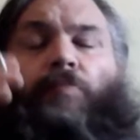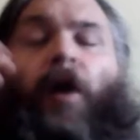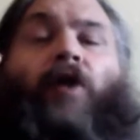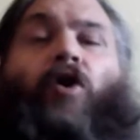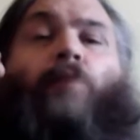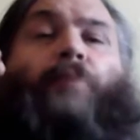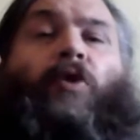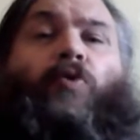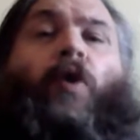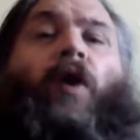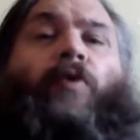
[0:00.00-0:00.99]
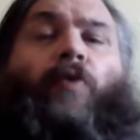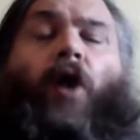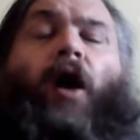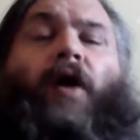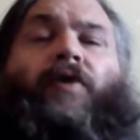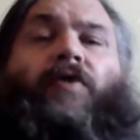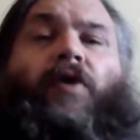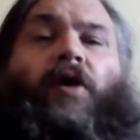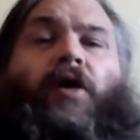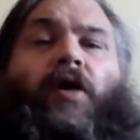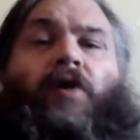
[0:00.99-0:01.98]
might not be quite right
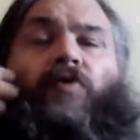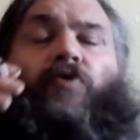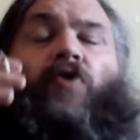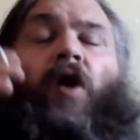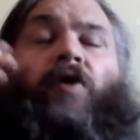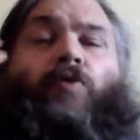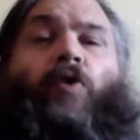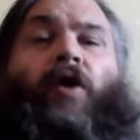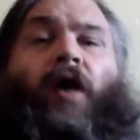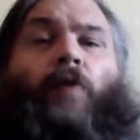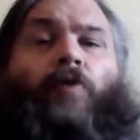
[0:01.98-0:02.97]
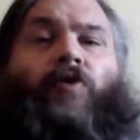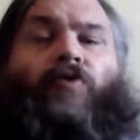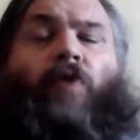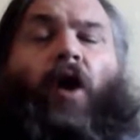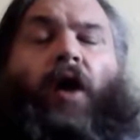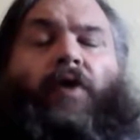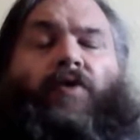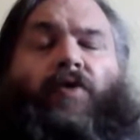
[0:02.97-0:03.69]
for trying to work out what is right.